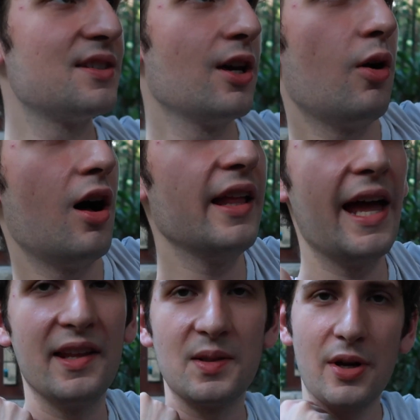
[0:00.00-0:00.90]
So all
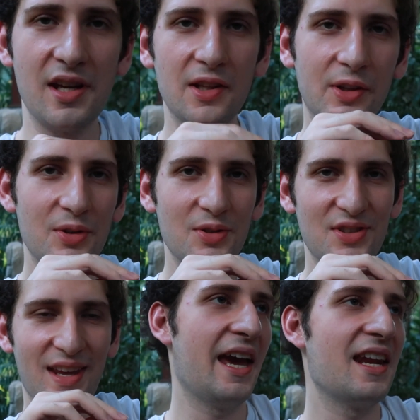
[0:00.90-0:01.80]
hell is breaking
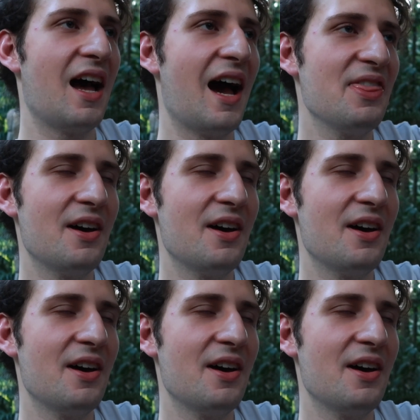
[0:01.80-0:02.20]
loose, and I